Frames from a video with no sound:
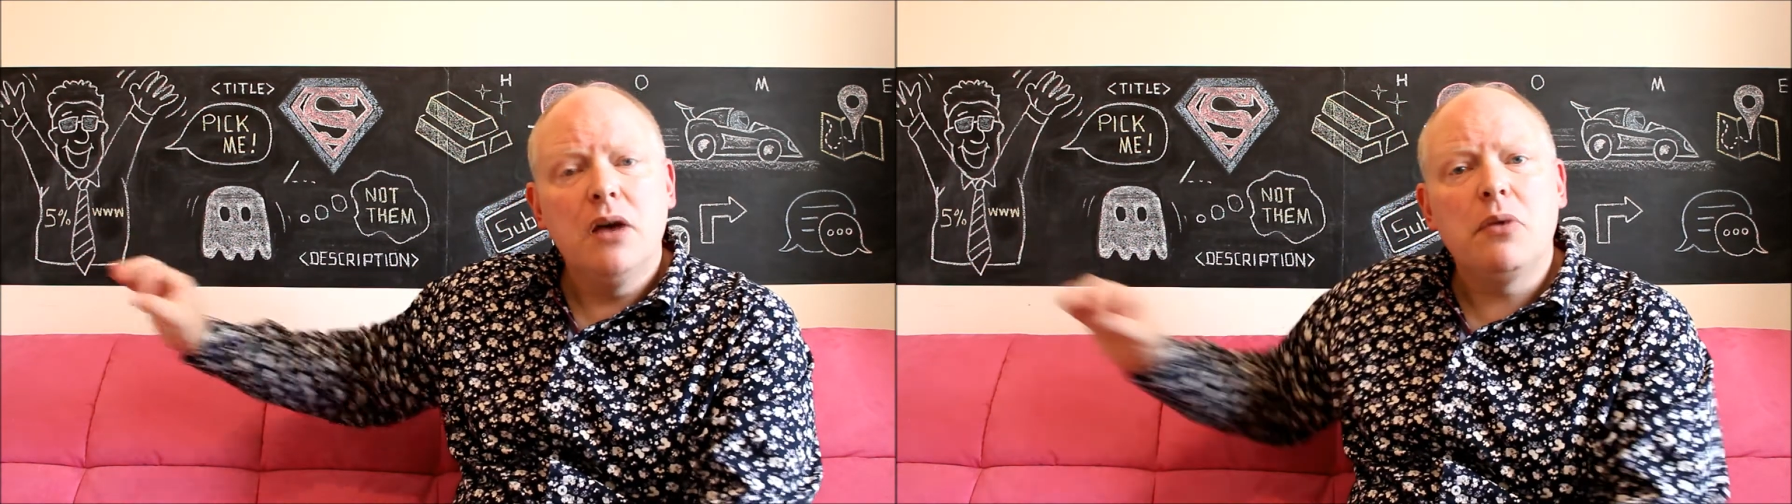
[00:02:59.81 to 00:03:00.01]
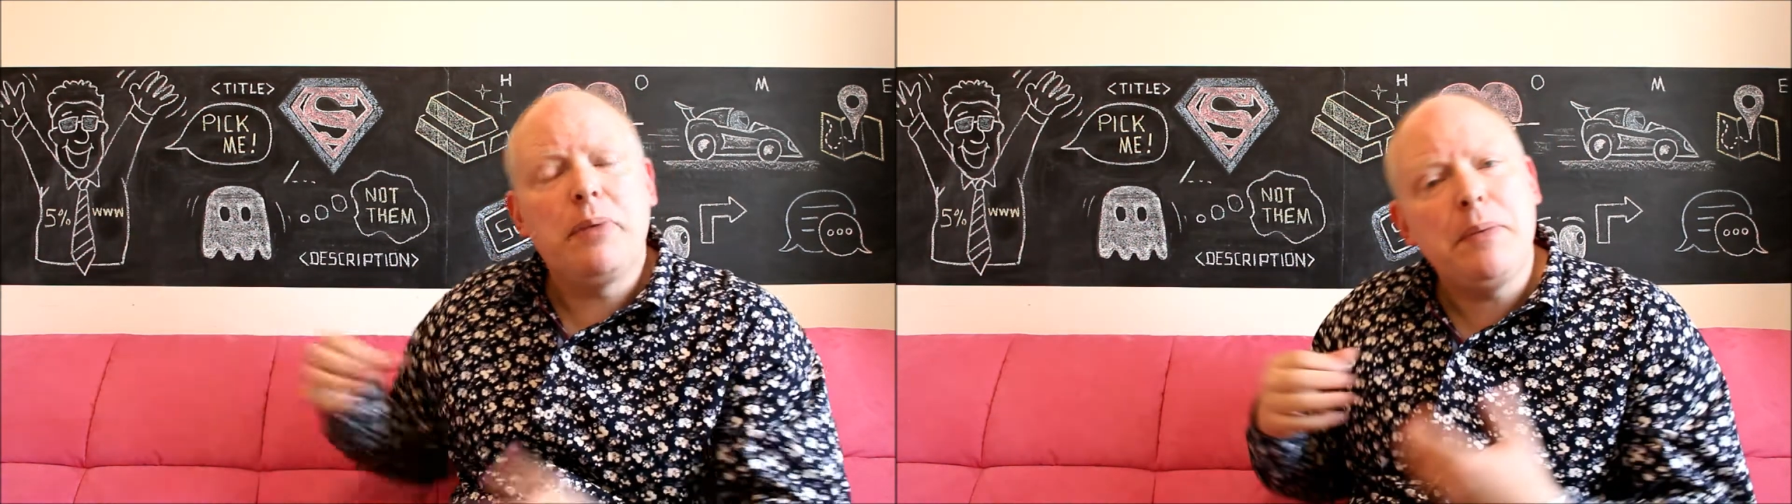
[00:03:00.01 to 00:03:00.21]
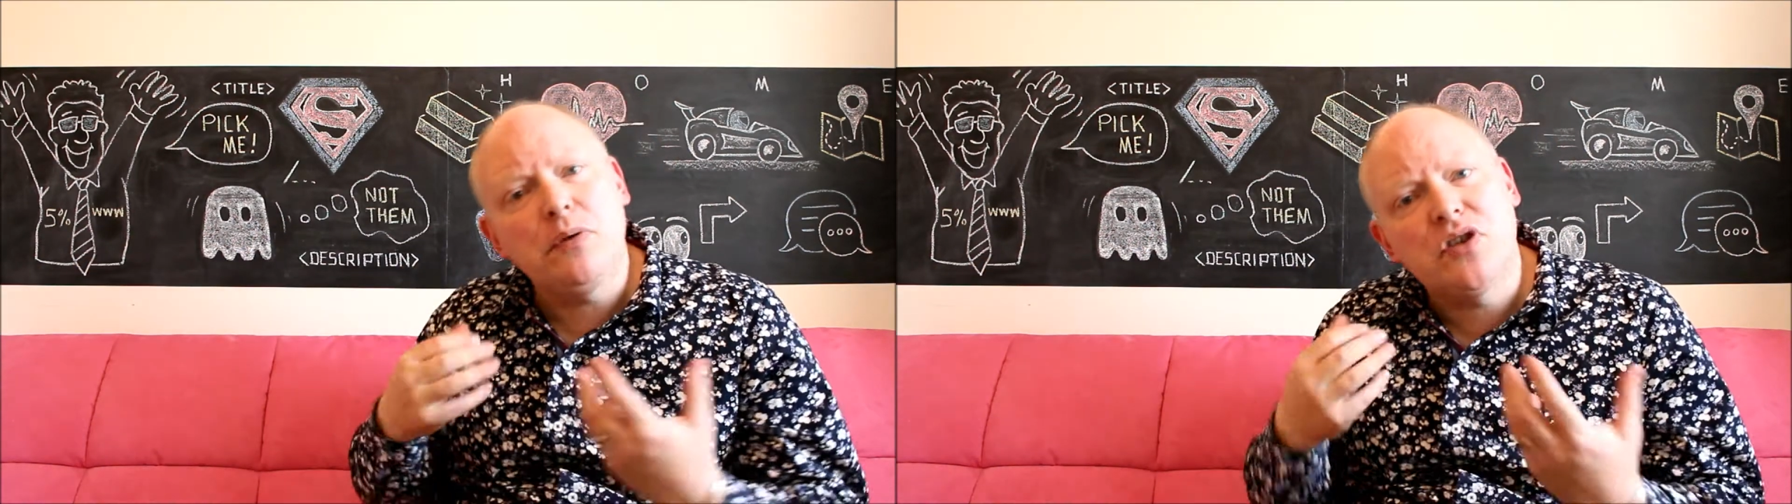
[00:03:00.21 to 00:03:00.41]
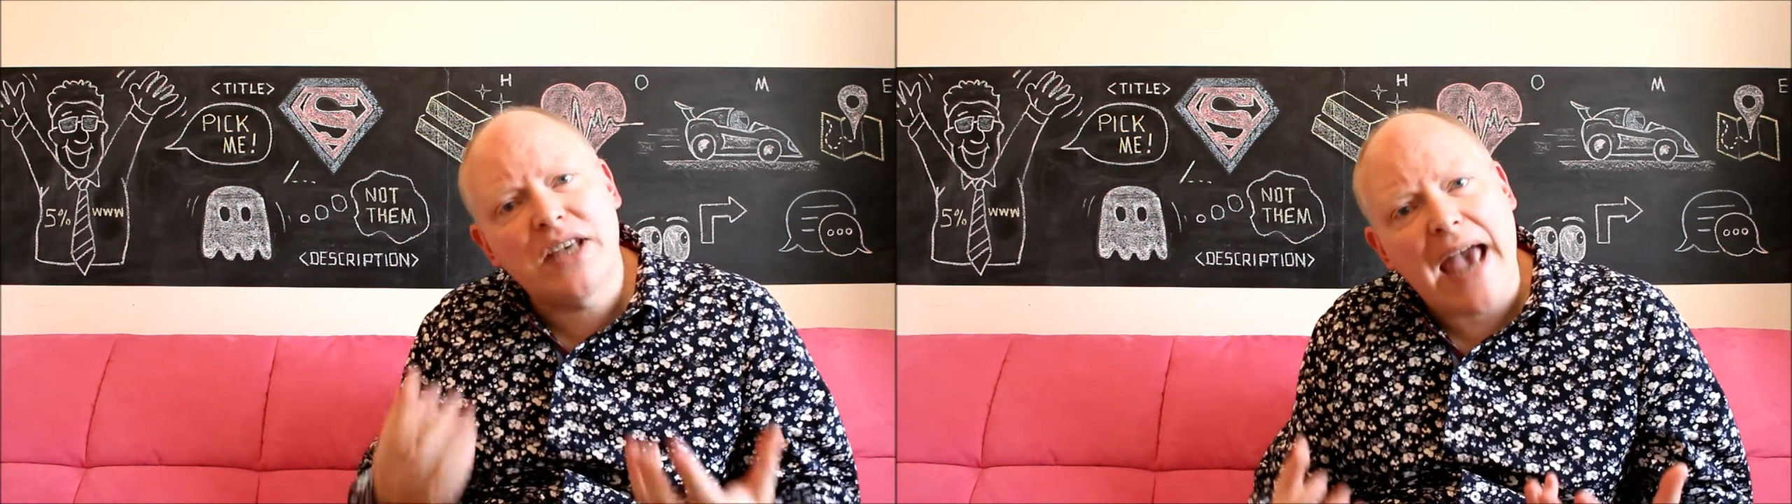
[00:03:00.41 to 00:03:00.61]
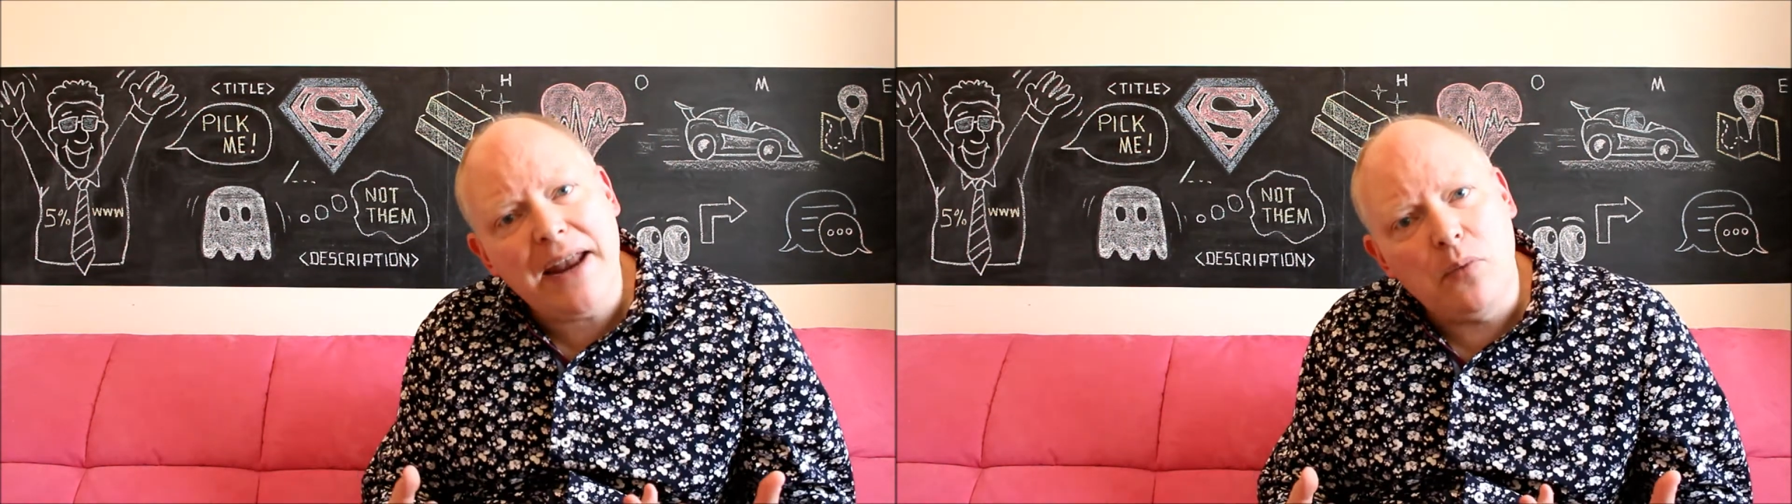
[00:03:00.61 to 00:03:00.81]
Well, people
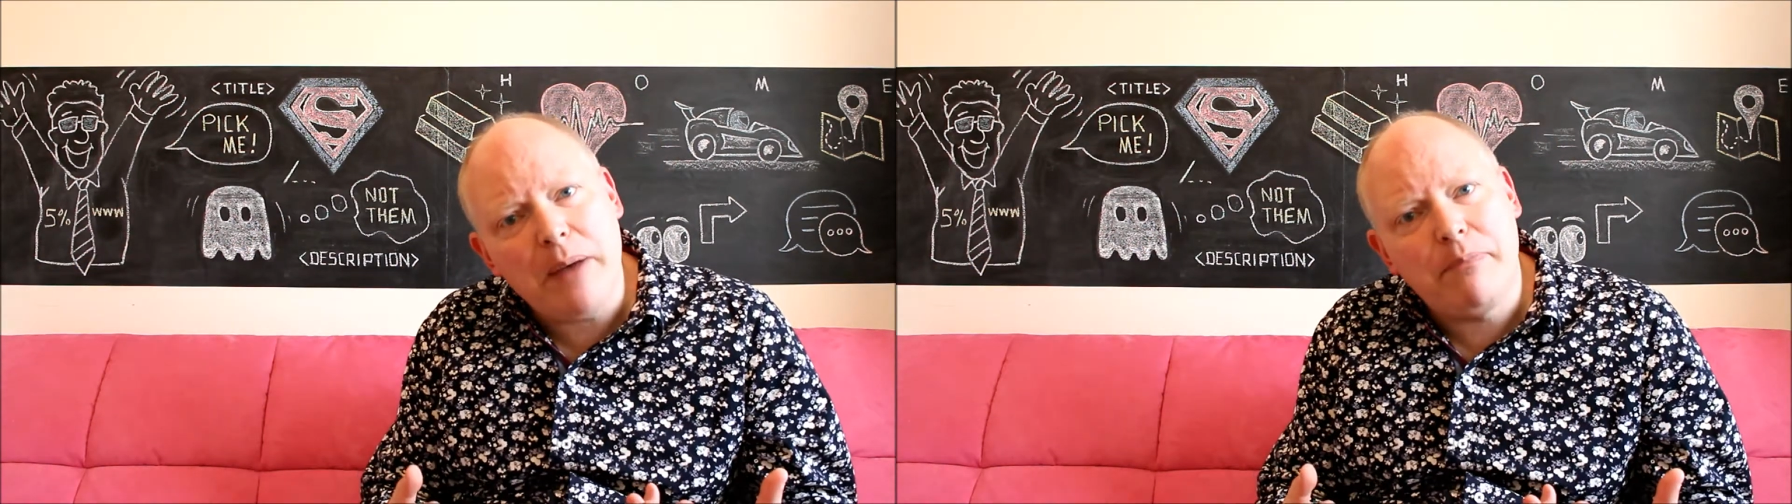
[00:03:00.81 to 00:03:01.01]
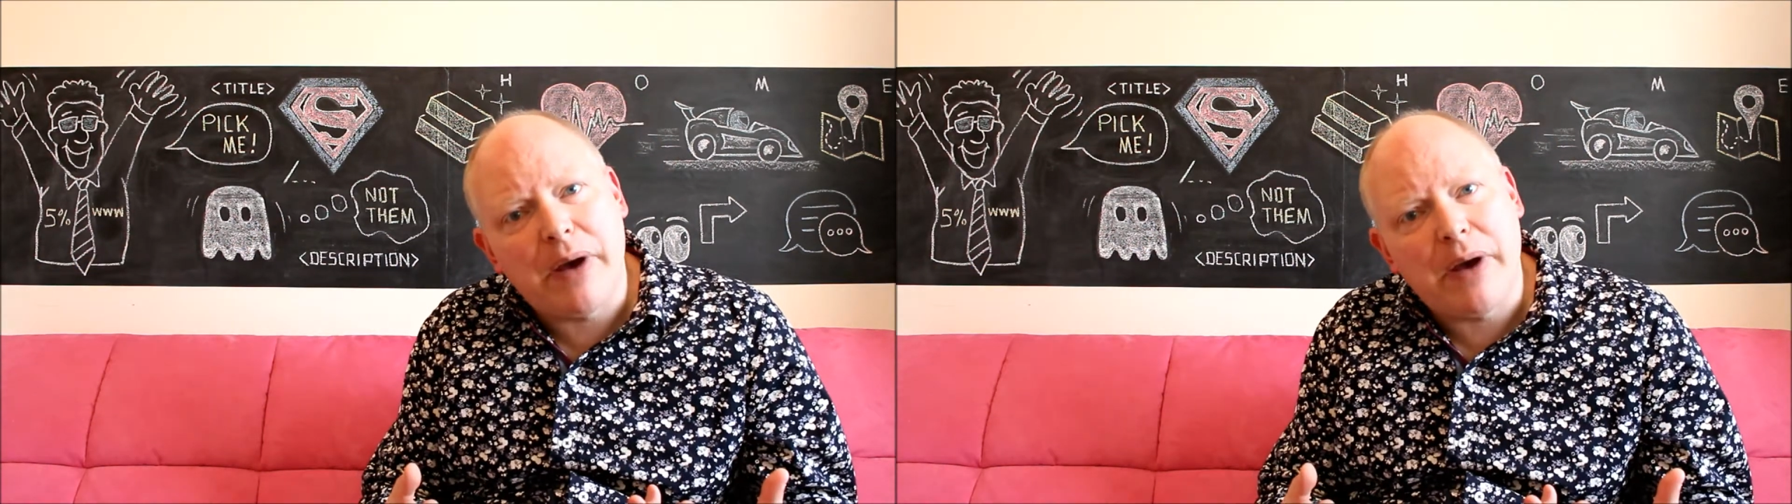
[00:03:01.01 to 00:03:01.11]
scan web